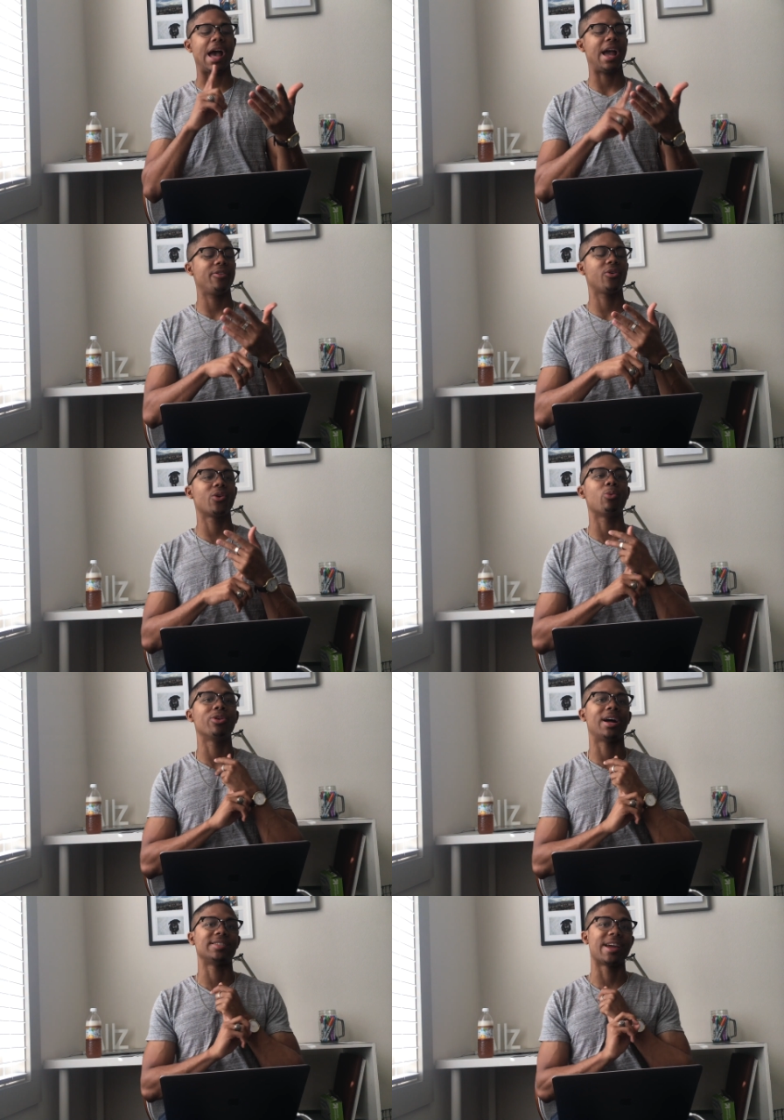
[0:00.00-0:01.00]
either will
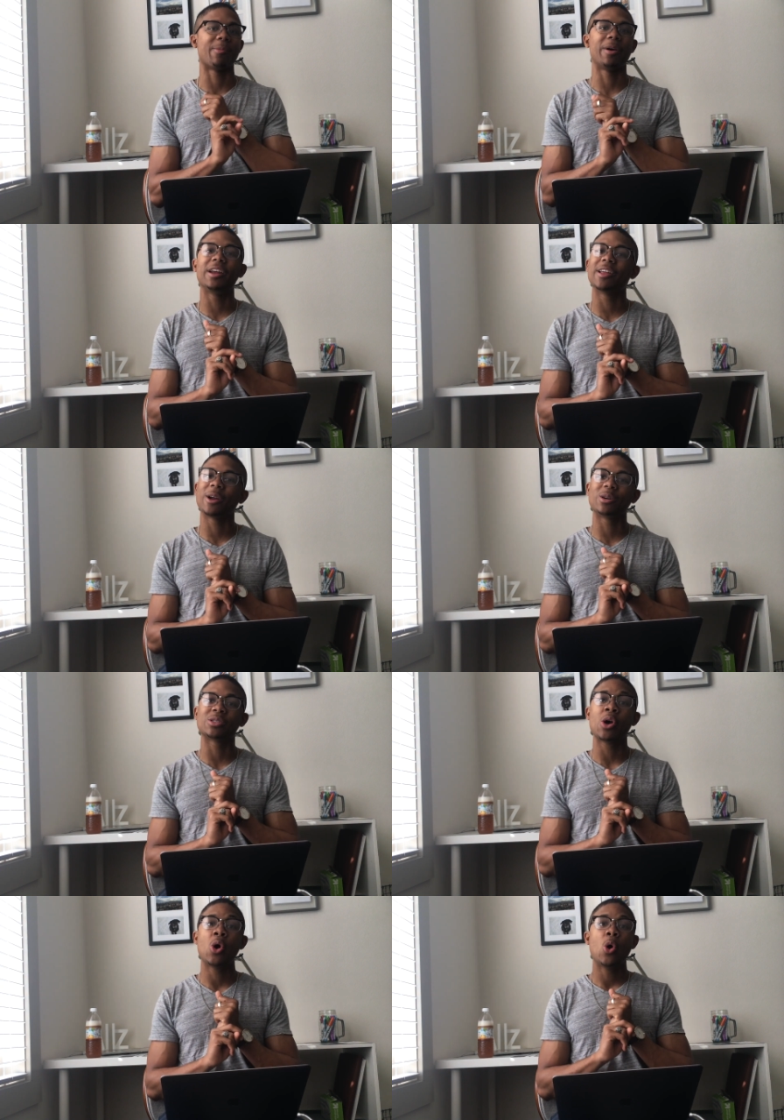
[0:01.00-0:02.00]
not take committee
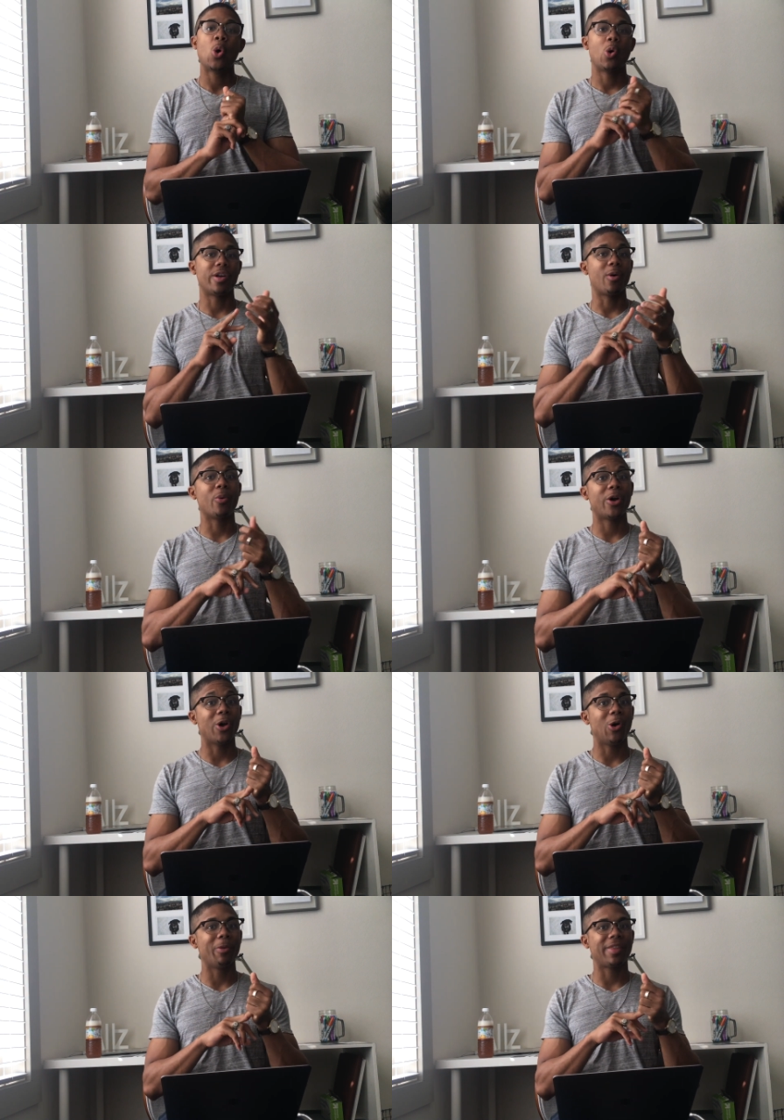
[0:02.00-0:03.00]
letters or they
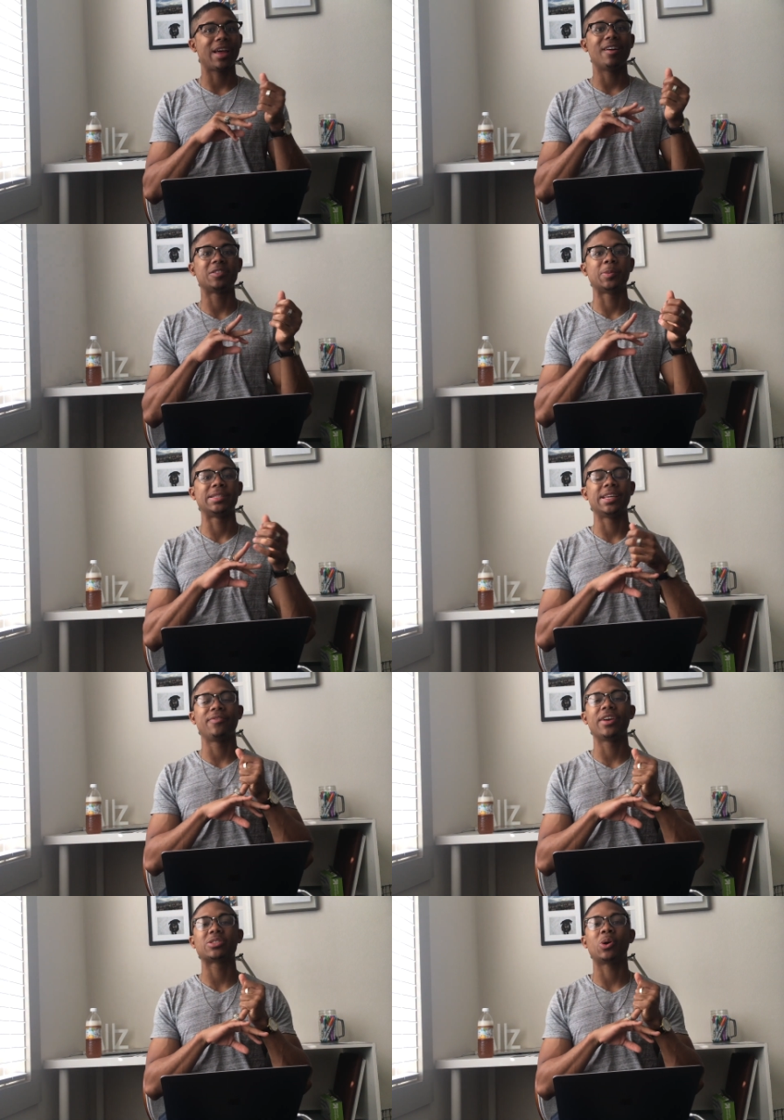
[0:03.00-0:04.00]
will, but they have
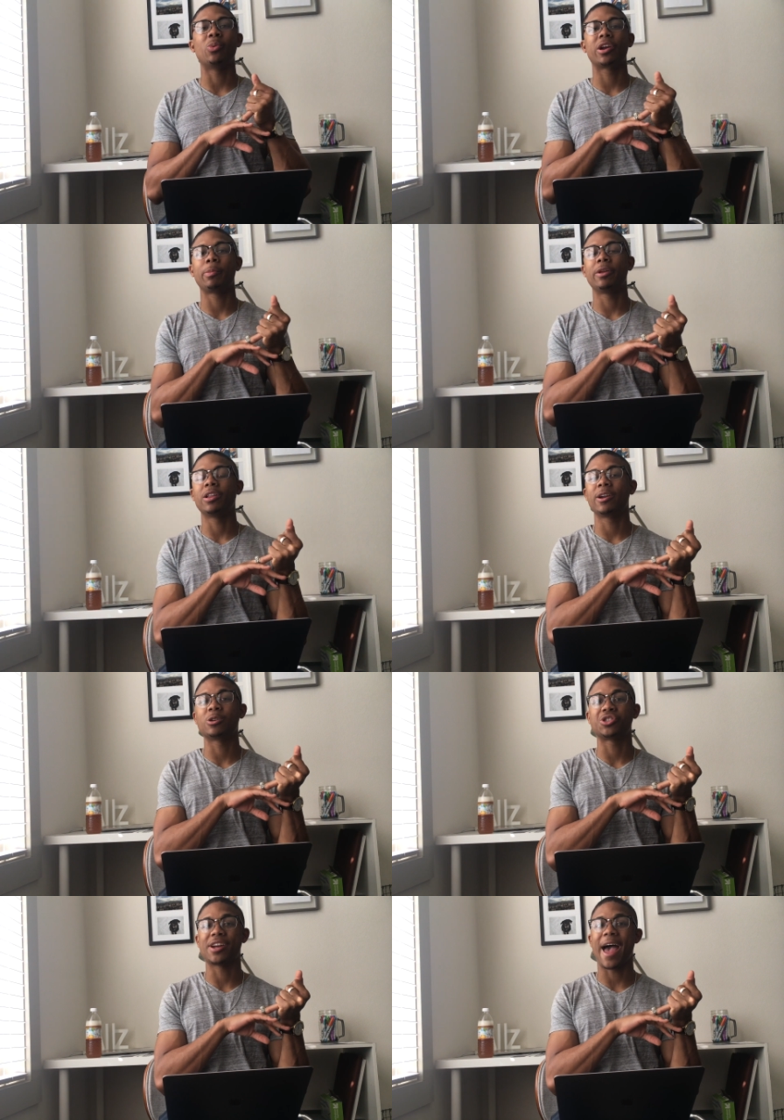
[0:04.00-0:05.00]
specifics on what a committee
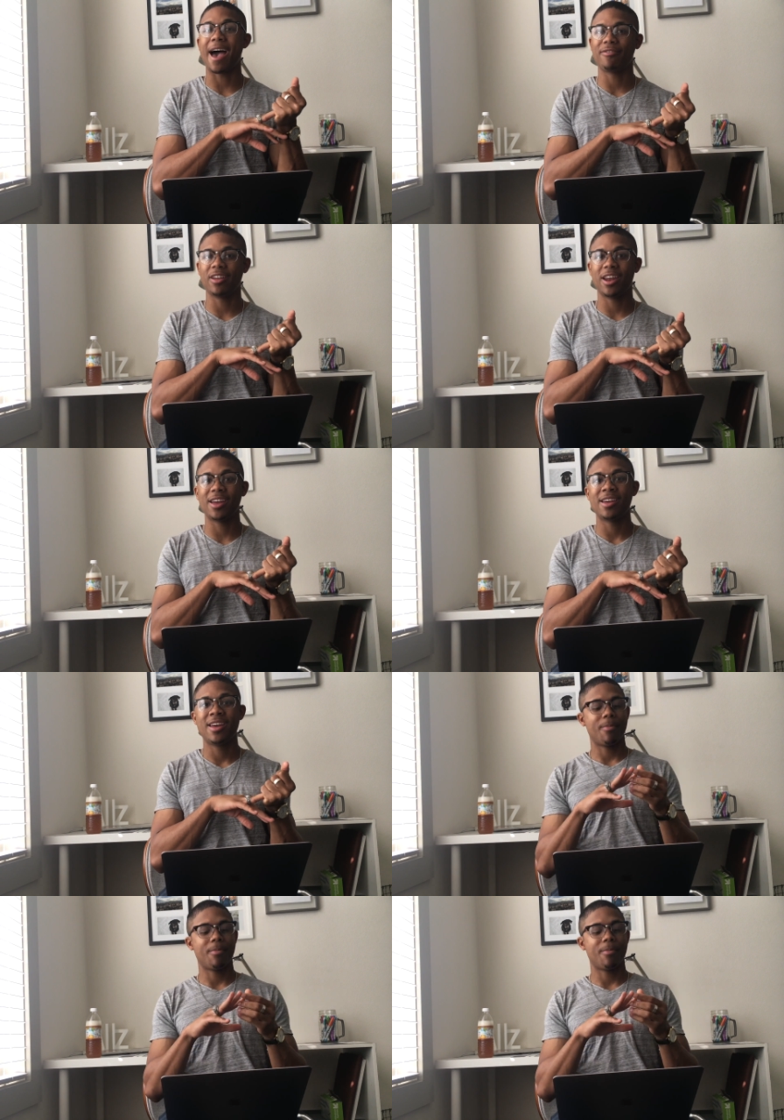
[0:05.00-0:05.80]
letter should have in it.